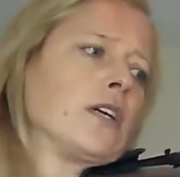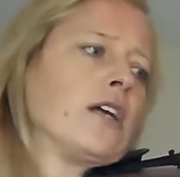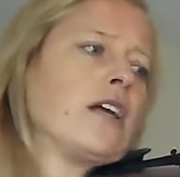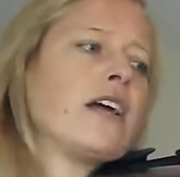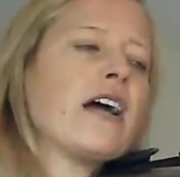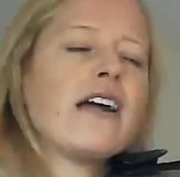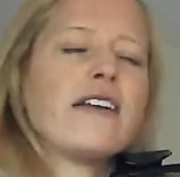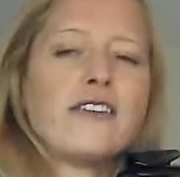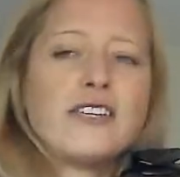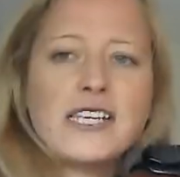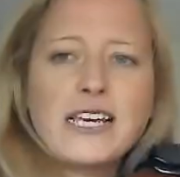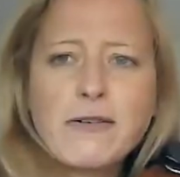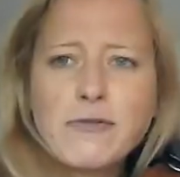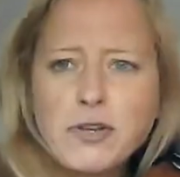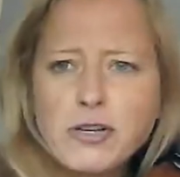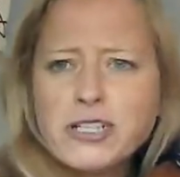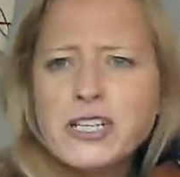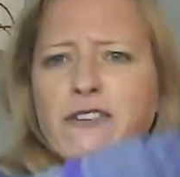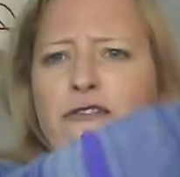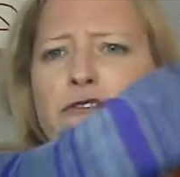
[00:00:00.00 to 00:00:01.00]
And you see I'm
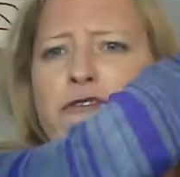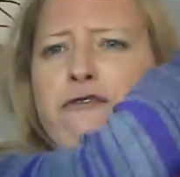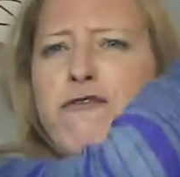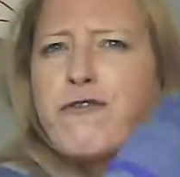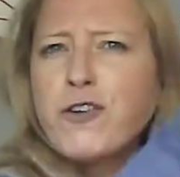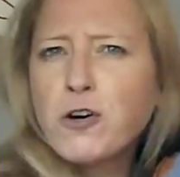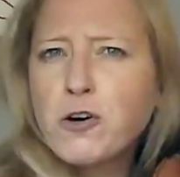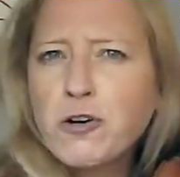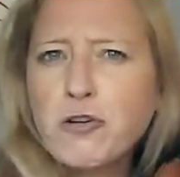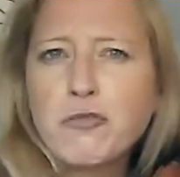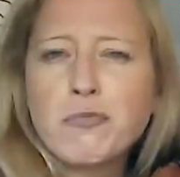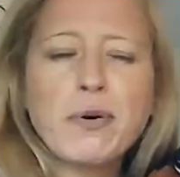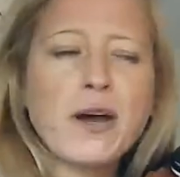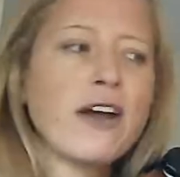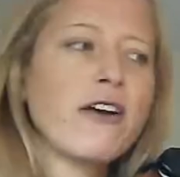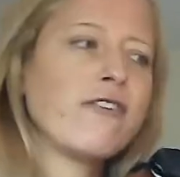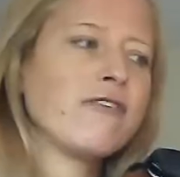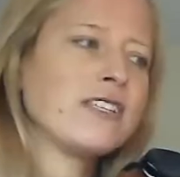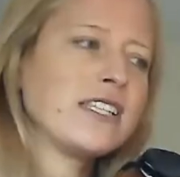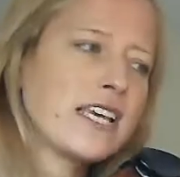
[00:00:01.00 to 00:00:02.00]
using full
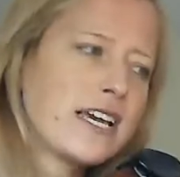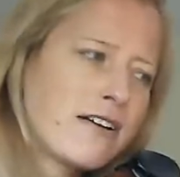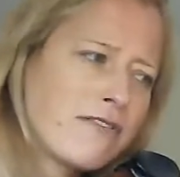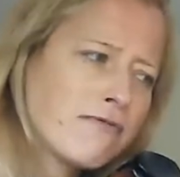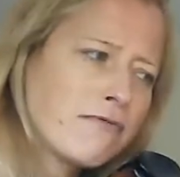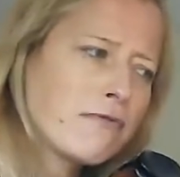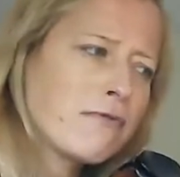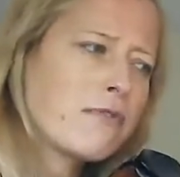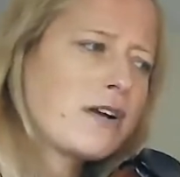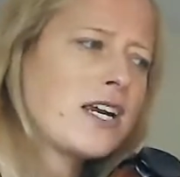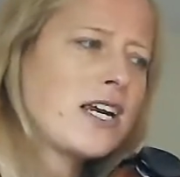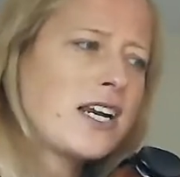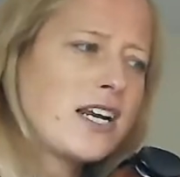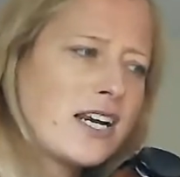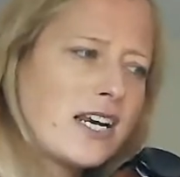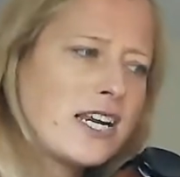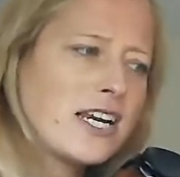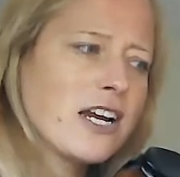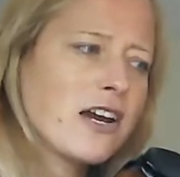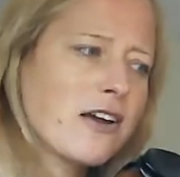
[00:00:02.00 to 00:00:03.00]
bows there,
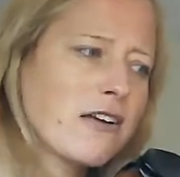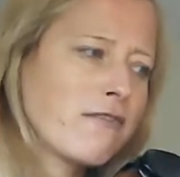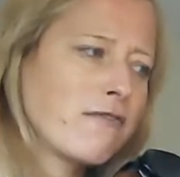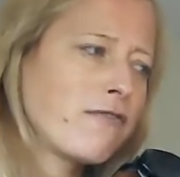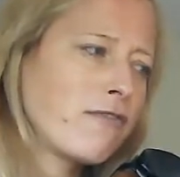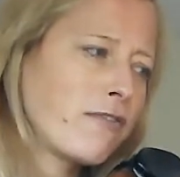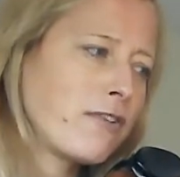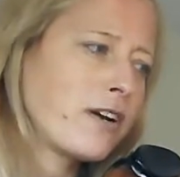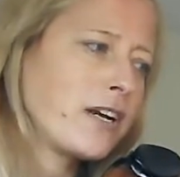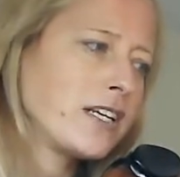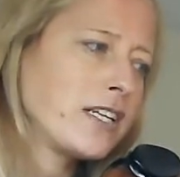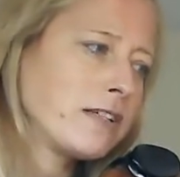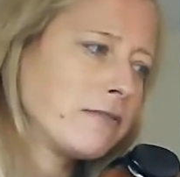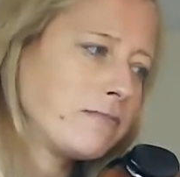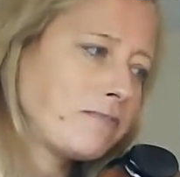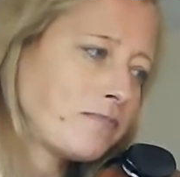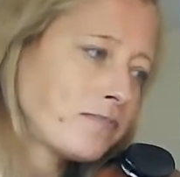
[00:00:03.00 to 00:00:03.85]
really going for it.